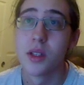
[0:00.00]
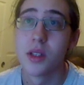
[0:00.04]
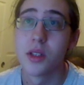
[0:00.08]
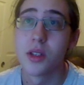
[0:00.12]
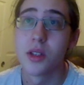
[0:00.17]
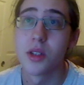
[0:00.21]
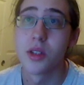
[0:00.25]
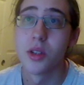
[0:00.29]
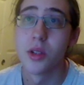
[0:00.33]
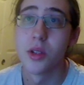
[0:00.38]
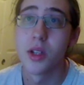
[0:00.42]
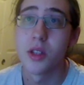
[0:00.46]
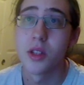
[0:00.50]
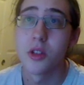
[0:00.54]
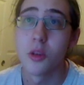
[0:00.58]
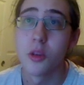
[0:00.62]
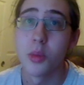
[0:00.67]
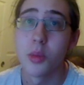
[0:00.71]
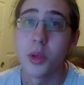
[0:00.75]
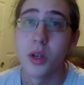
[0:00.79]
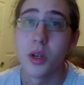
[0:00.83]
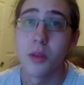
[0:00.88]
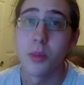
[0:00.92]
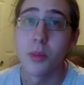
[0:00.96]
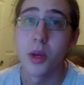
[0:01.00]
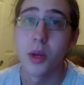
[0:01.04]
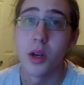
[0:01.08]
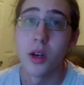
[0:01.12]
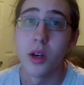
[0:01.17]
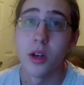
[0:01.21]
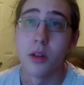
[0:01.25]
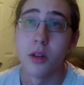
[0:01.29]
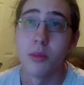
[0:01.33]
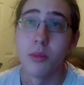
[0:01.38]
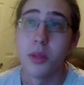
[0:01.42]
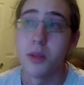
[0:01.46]
So let's open up
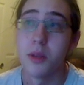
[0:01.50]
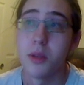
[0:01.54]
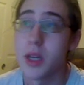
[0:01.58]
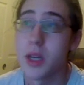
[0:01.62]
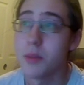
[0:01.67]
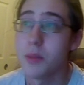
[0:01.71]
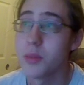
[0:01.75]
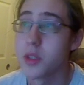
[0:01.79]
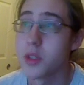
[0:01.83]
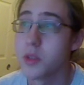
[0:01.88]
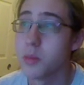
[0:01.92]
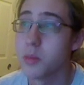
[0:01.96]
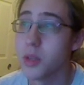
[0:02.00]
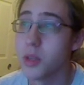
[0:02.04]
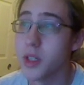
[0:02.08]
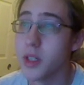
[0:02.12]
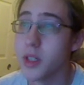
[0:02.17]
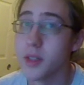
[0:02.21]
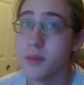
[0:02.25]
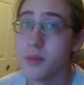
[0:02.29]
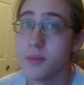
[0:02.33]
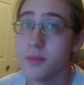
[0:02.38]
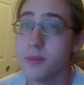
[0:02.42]
our bitmap display